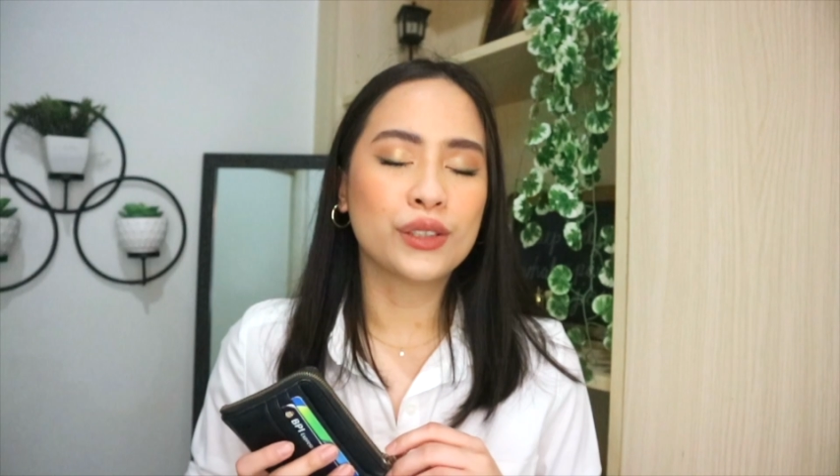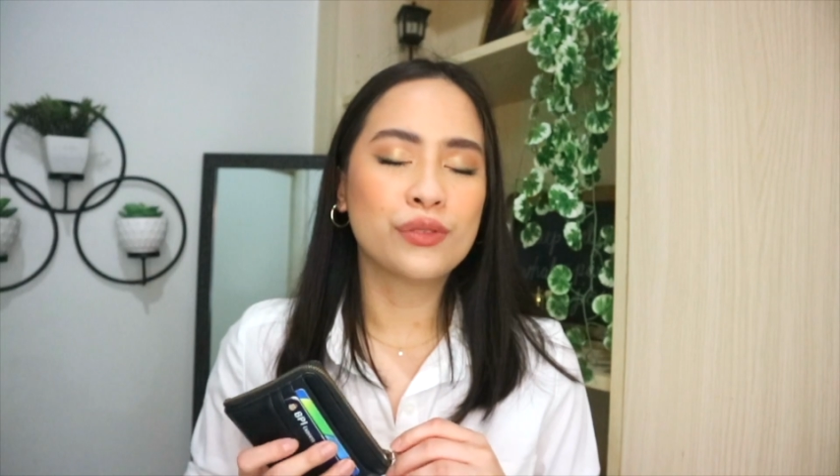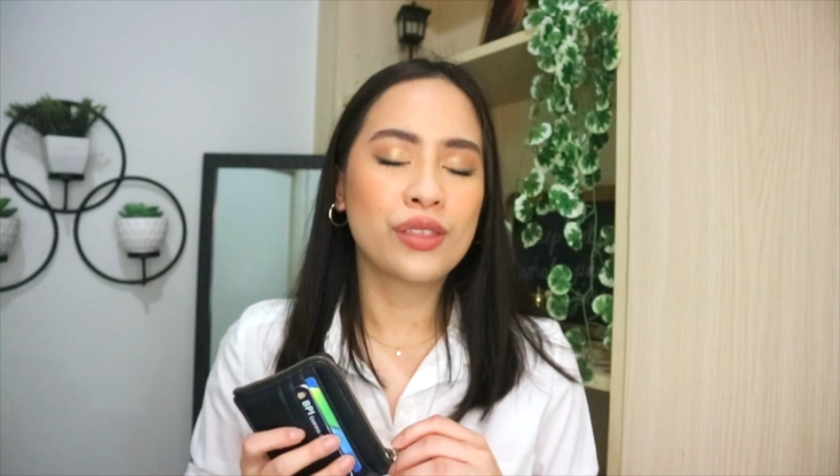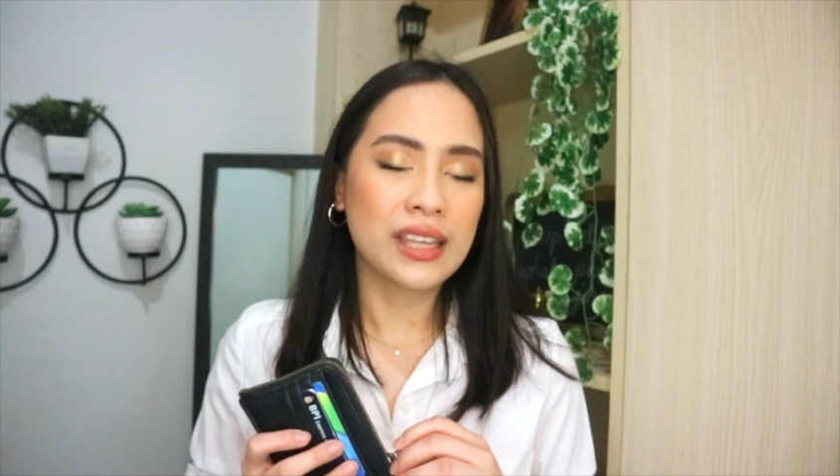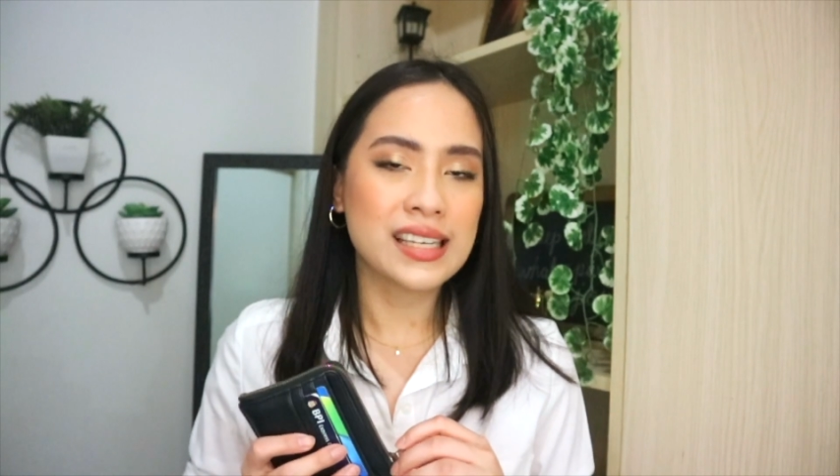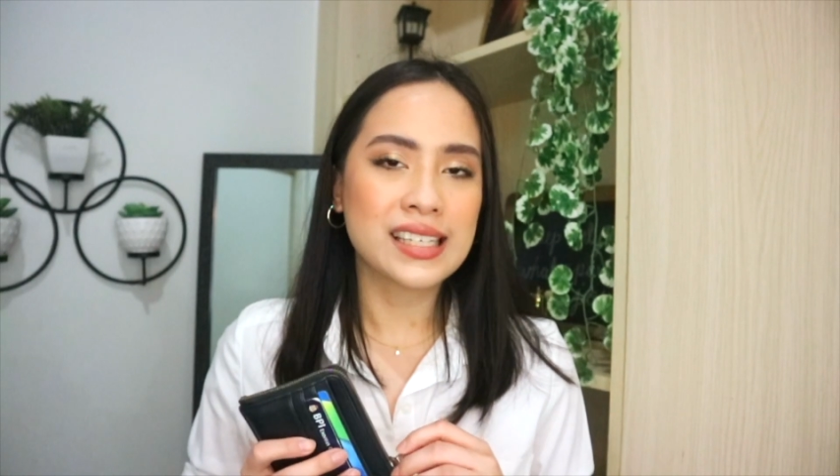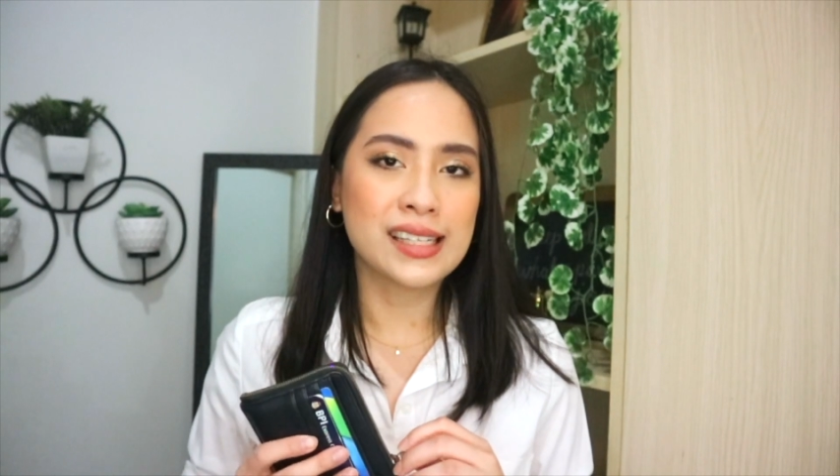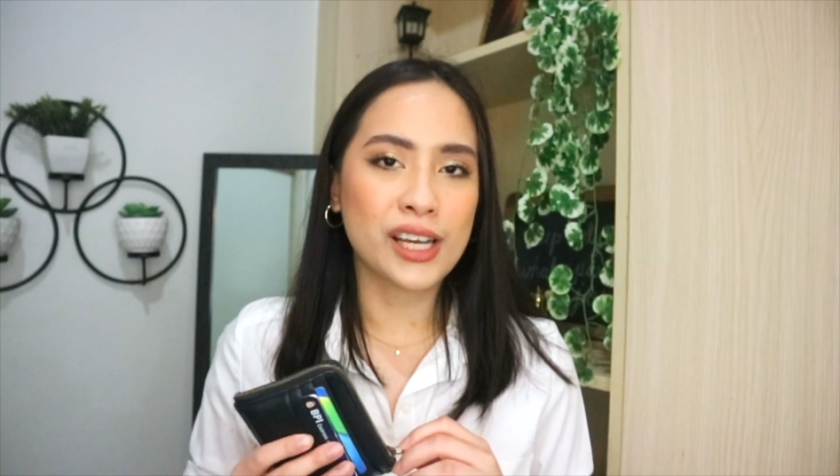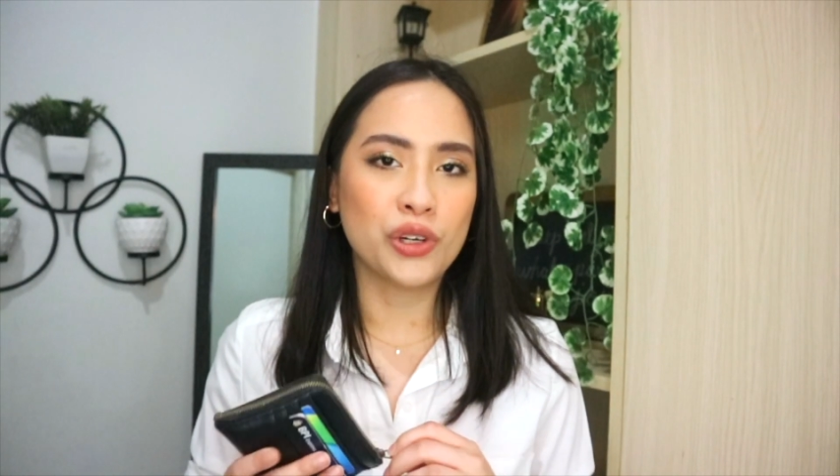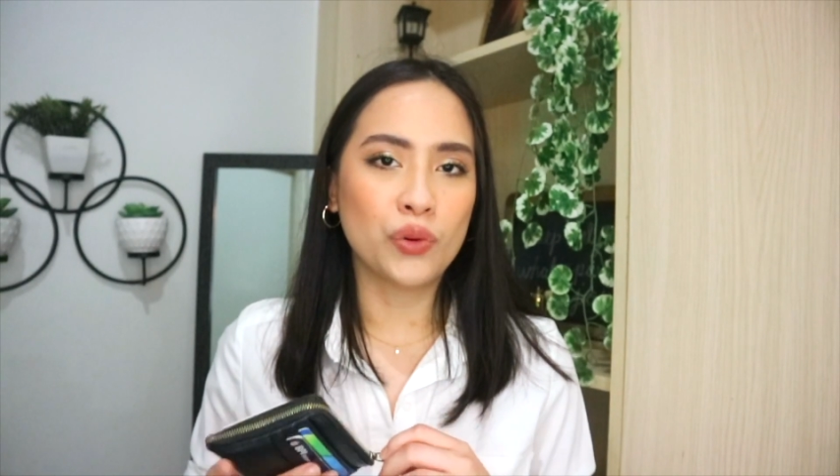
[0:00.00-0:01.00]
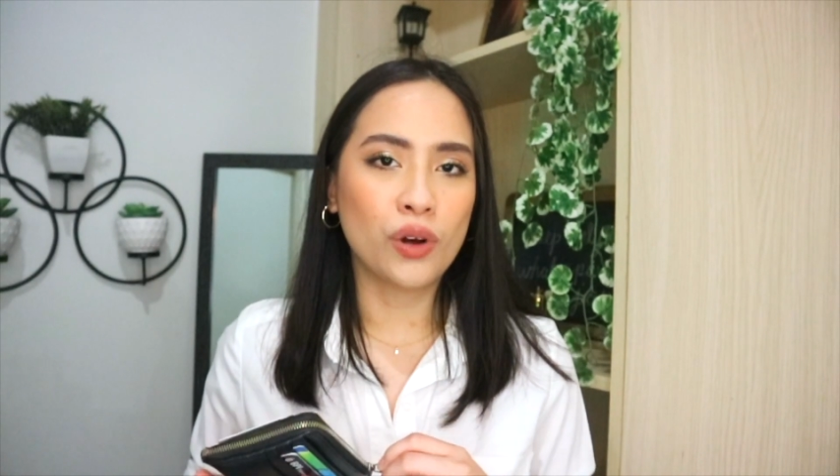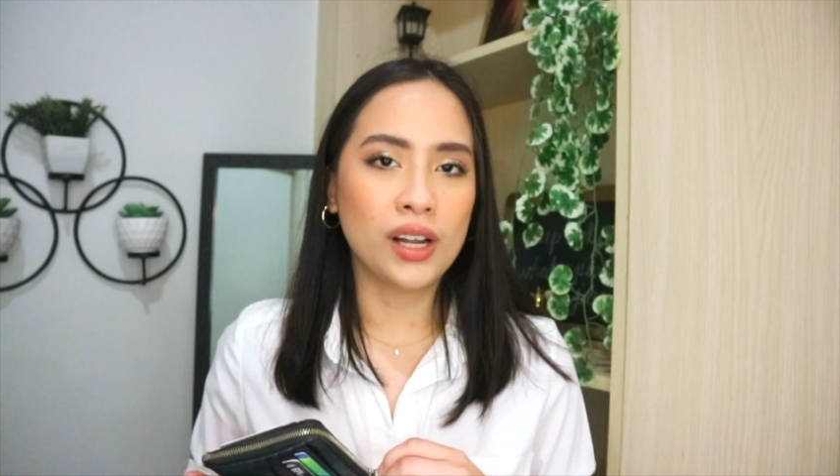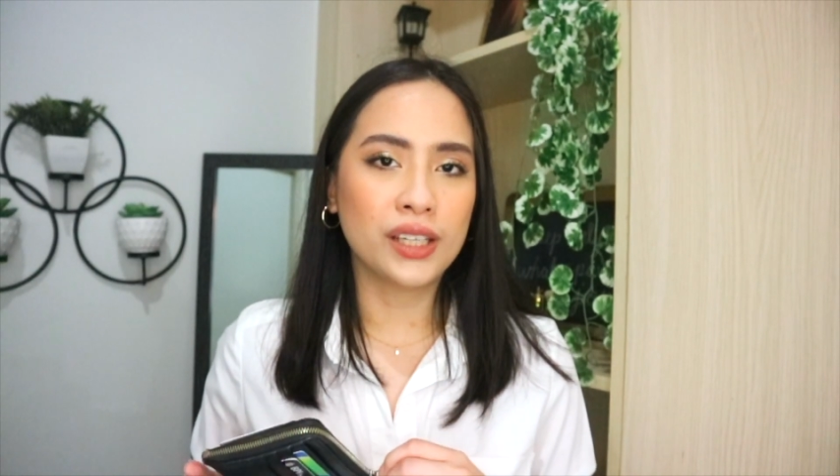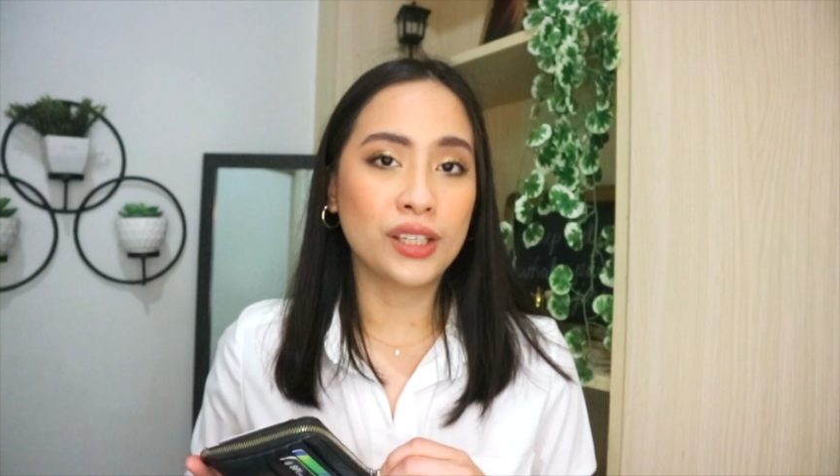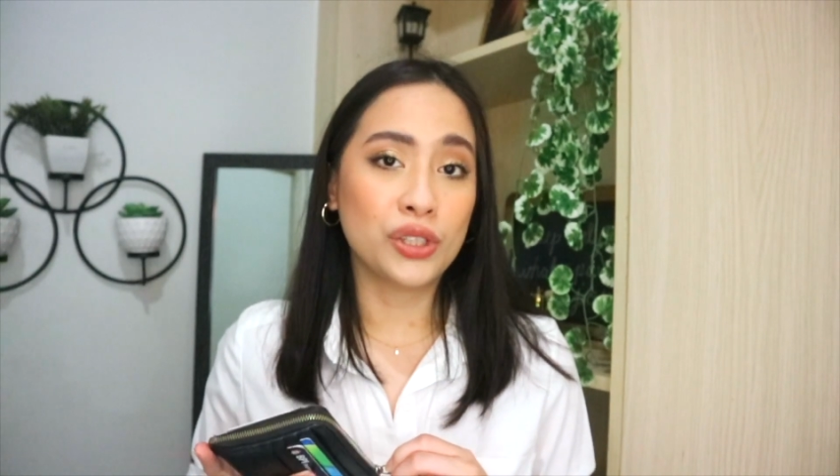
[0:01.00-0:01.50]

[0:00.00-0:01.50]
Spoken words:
of things inside your wallet